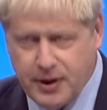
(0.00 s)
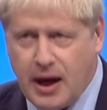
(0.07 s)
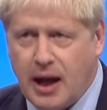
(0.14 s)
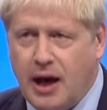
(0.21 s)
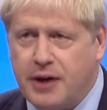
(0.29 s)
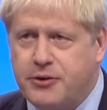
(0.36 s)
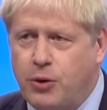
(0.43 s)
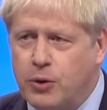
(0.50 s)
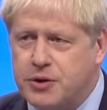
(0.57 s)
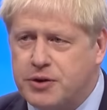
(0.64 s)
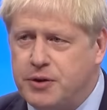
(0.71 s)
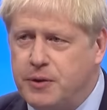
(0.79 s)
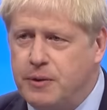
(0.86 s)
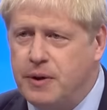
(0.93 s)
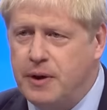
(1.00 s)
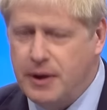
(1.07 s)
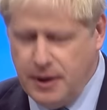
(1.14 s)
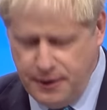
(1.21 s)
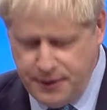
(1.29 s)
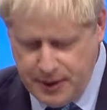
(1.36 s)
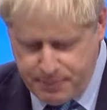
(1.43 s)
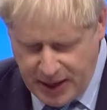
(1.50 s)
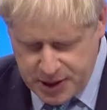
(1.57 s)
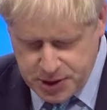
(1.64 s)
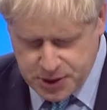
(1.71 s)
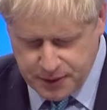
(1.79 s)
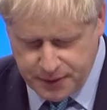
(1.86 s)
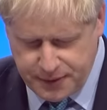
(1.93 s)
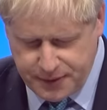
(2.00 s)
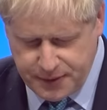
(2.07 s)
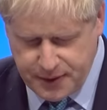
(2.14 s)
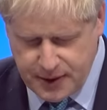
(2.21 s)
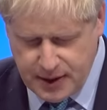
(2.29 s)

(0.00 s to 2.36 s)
And I talked to the patients,